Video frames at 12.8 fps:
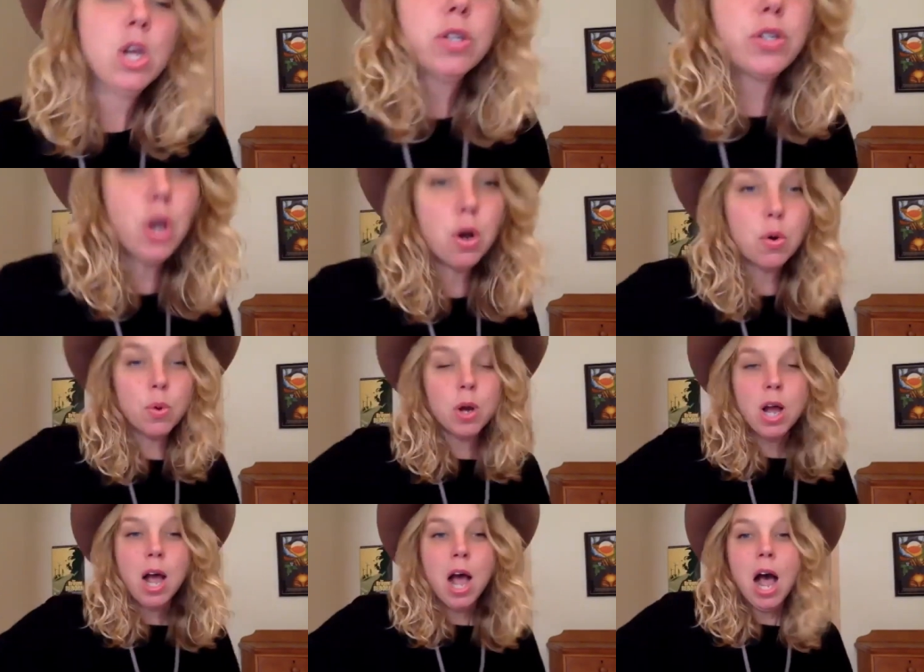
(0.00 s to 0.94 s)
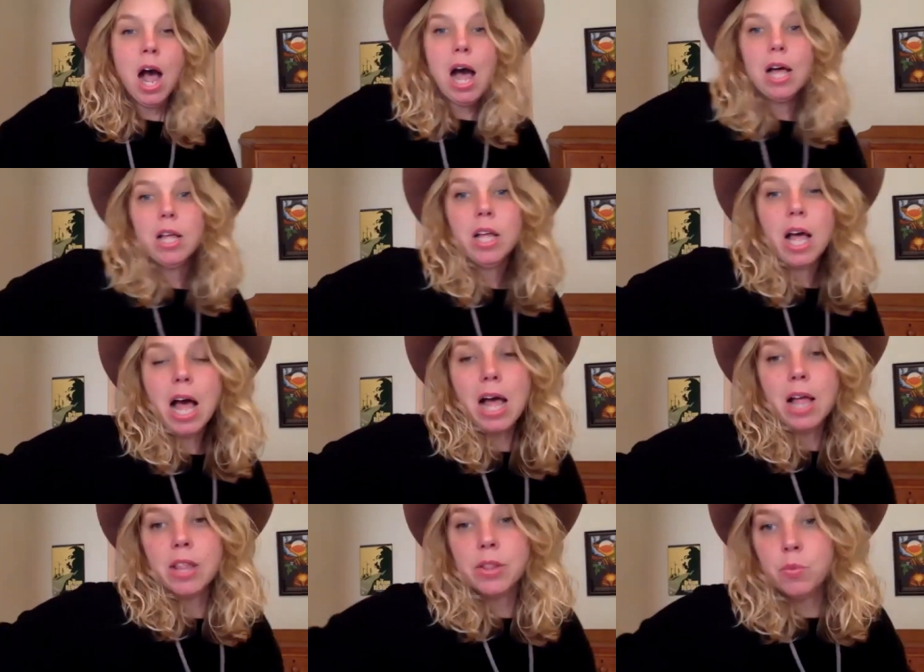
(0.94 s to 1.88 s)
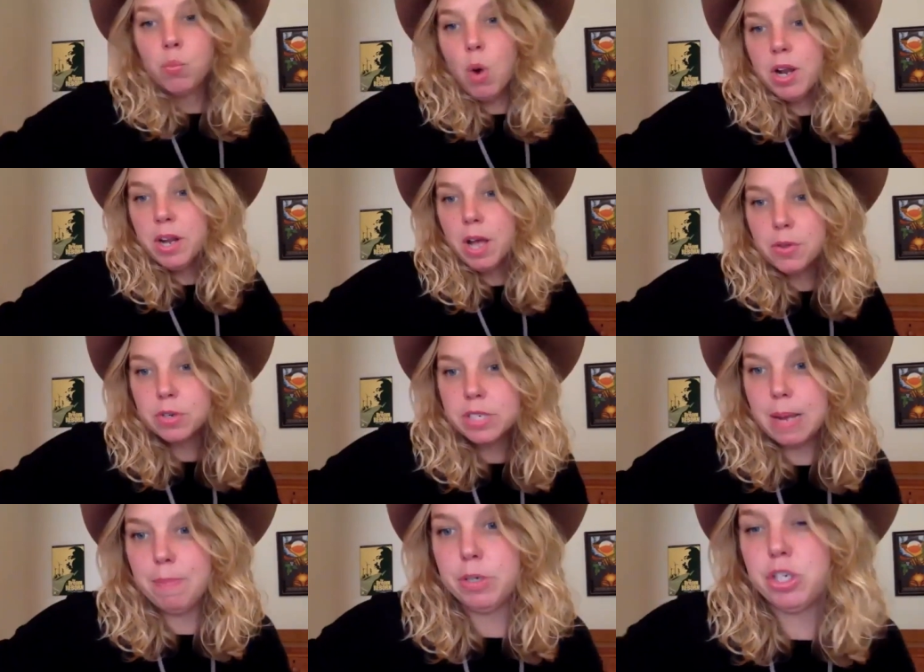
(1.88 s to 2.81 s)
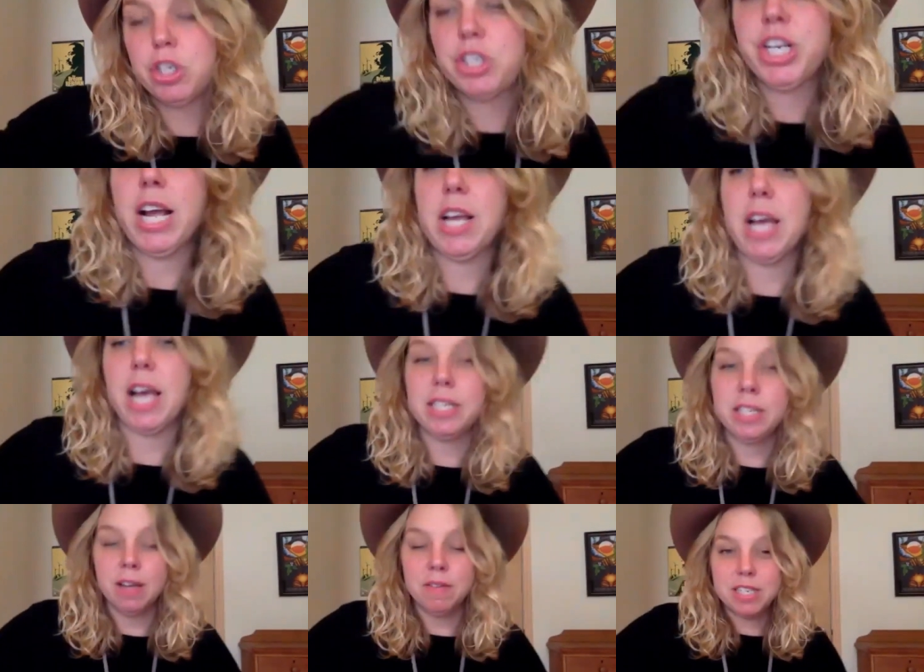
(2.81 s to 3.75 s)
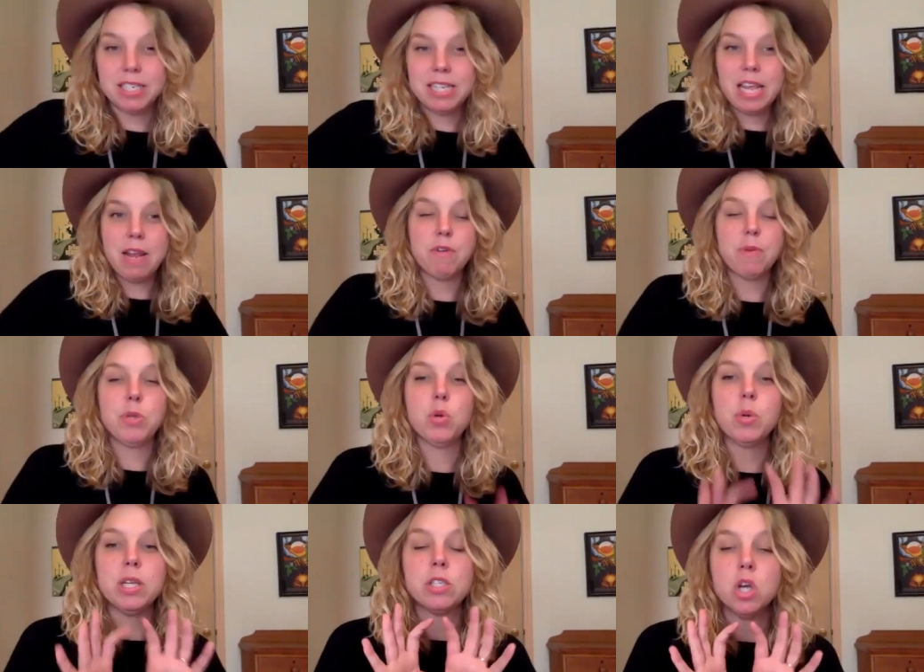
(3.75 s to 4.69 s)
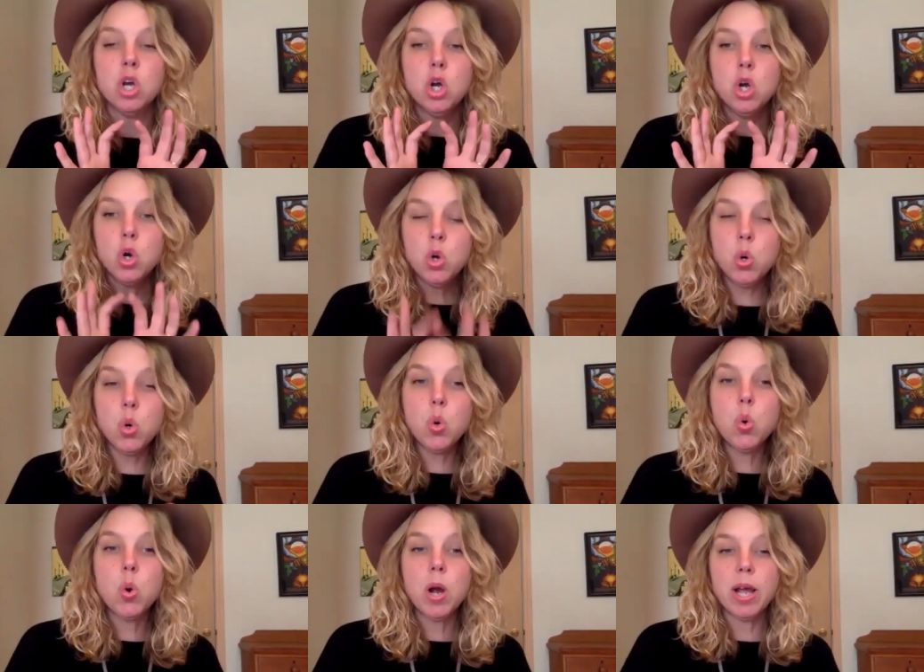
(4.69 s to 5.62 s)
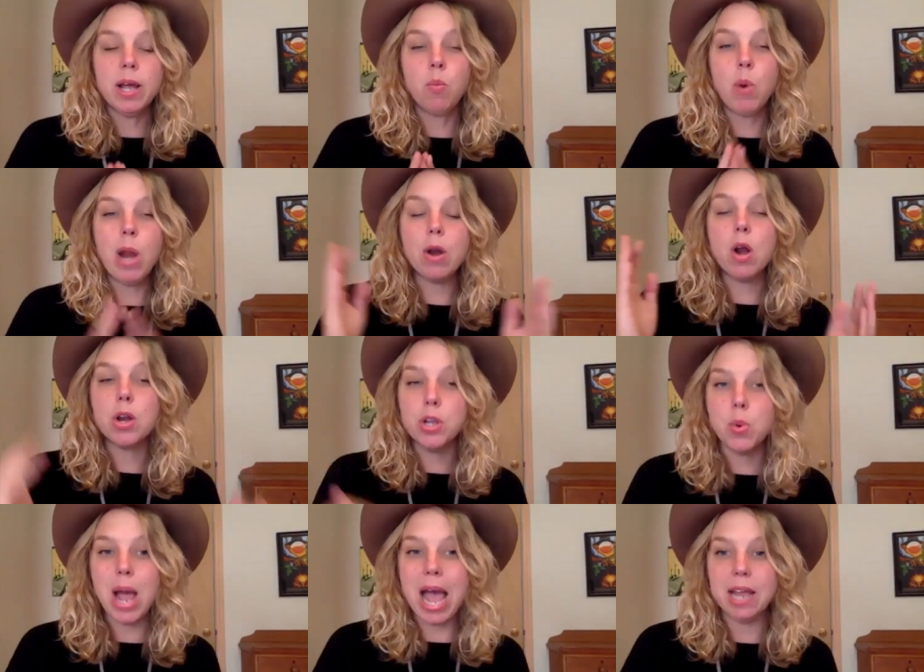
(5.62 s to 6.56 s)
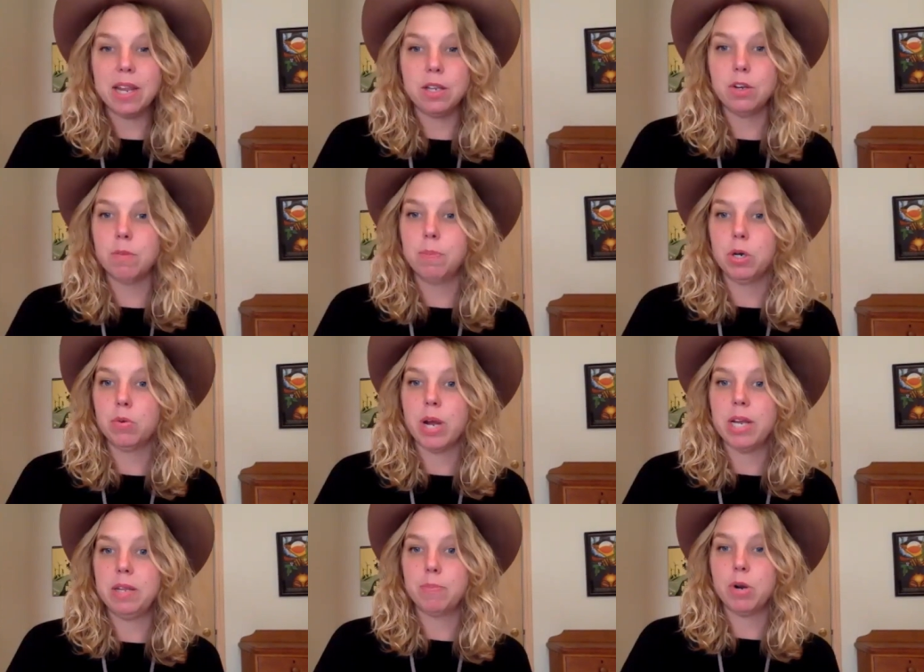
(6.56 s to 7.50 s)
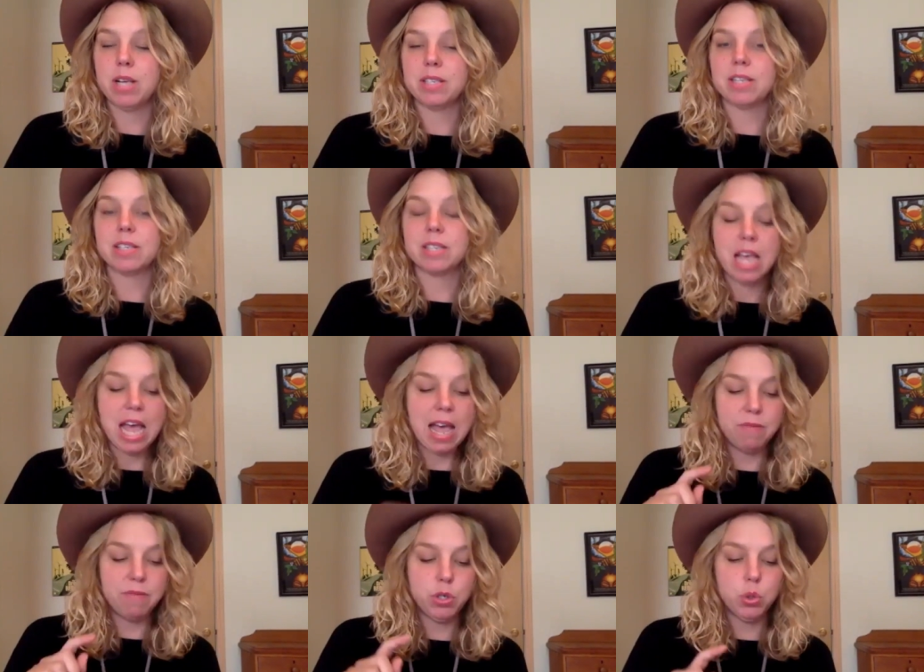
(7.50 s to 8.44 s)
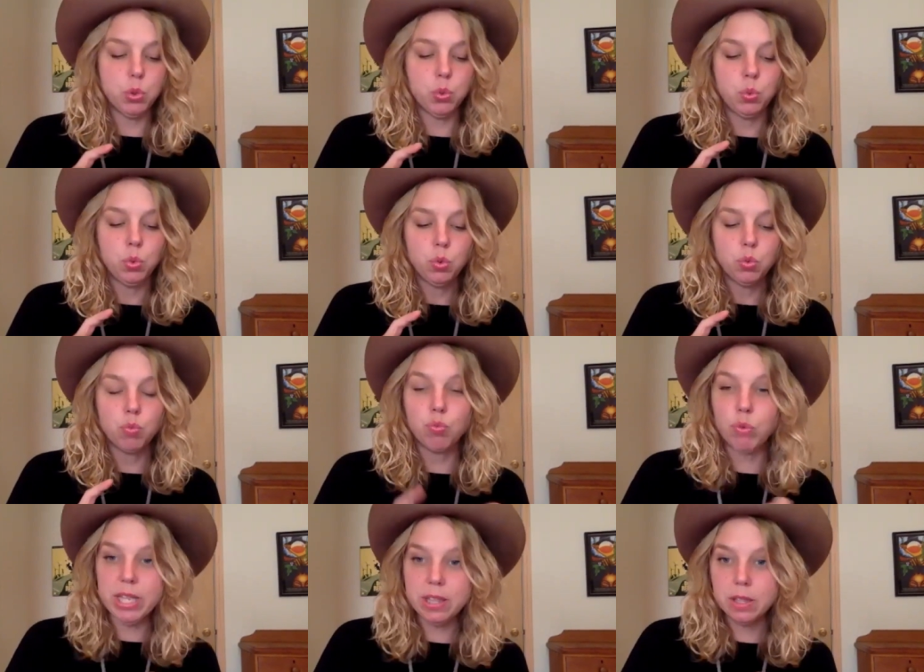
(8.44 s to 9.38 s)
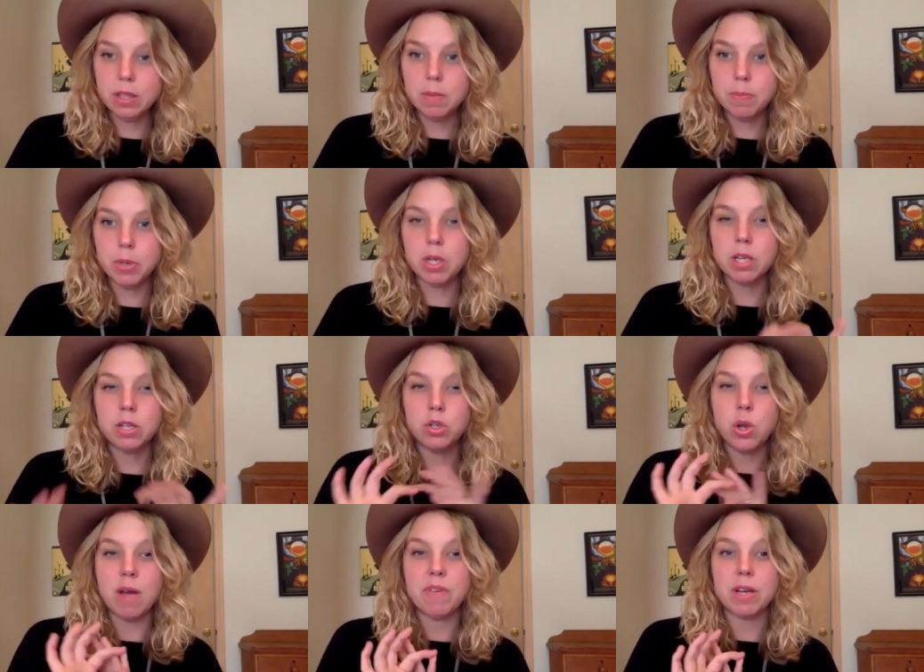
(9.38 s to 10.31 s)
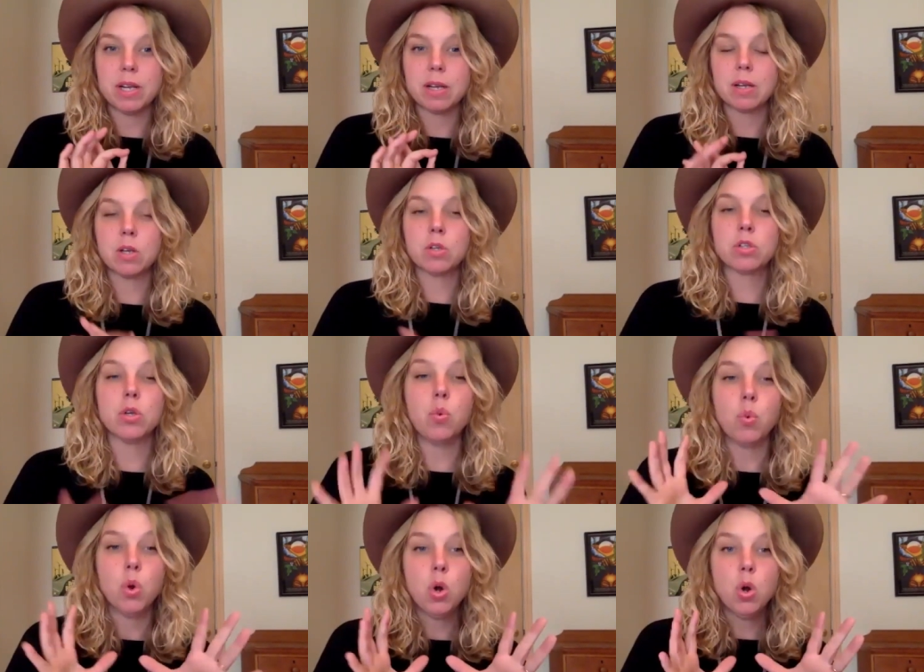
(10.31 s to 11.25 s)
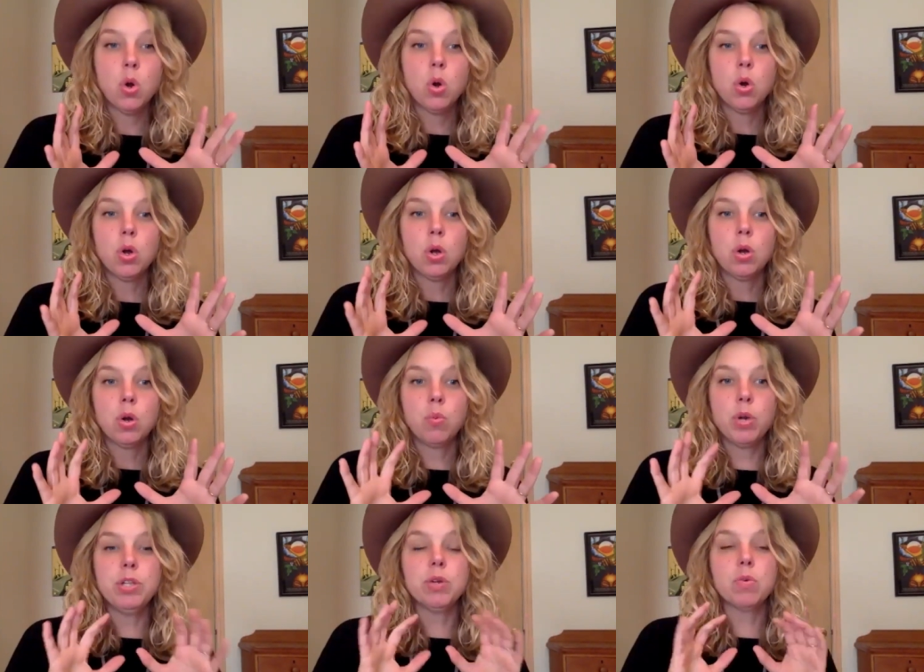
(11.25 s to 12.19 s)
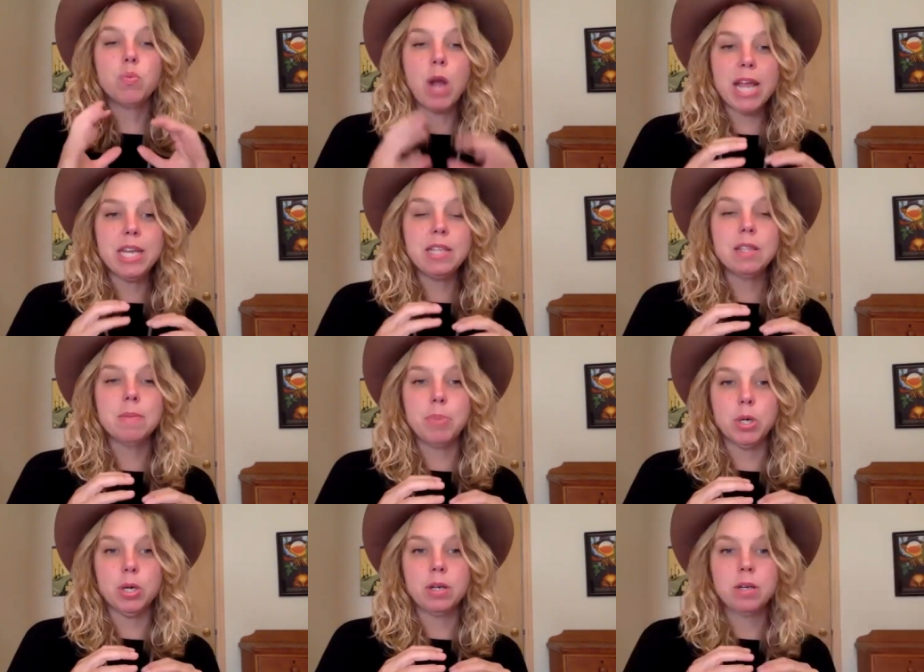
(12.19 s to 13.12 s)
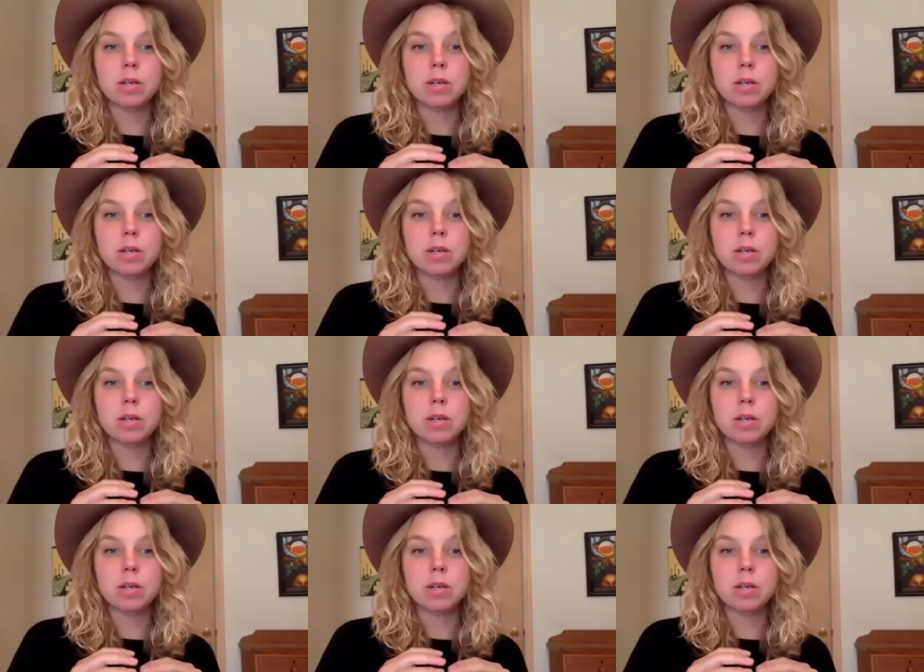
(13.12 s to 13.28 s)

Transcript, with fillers: So, one other temperature check I'd love to take from you is who, where are you at in your book writing process? Have you written the book? Do you have a, so when you're writing the book,